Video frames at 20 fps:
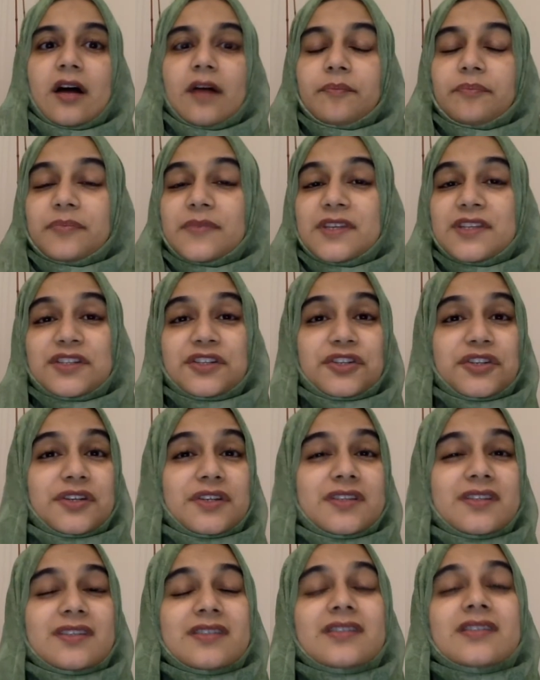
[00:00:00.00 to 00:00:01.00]
These are
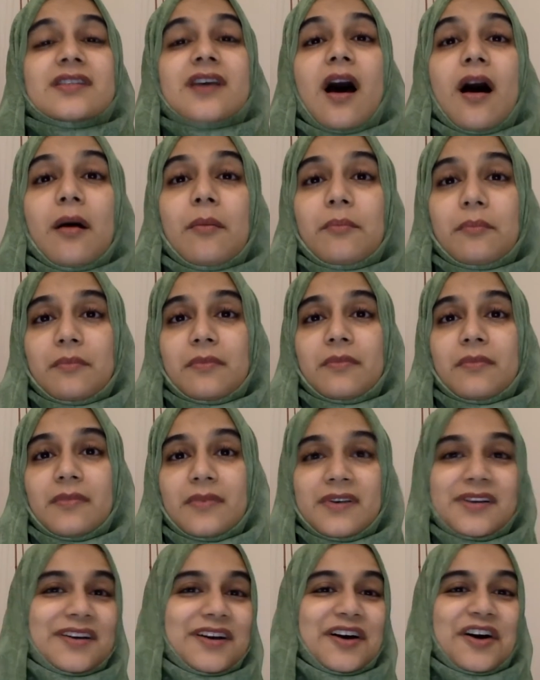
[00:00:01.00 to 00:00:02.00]
just some
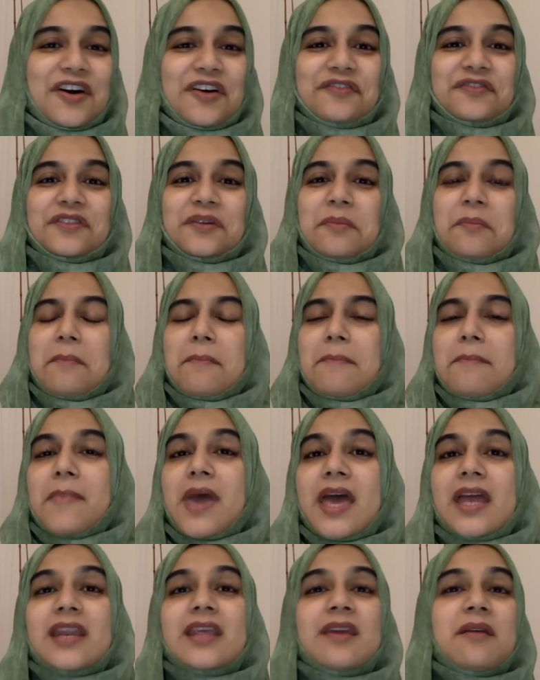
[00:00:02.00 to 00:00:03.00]
of the
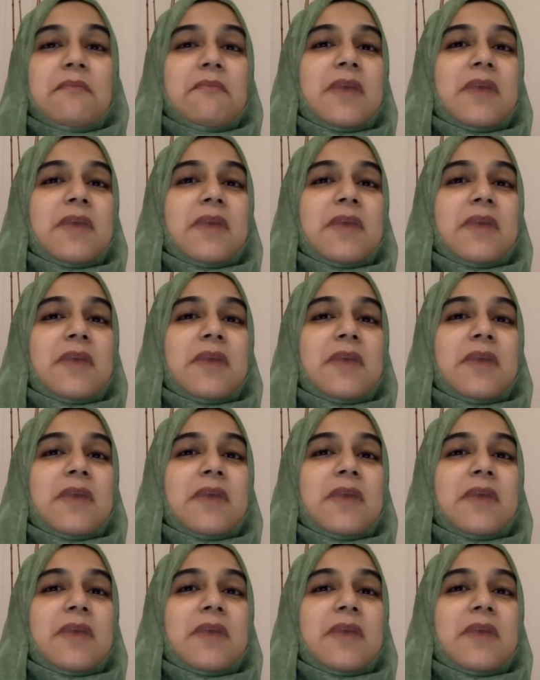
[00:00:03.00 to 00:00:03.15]
many,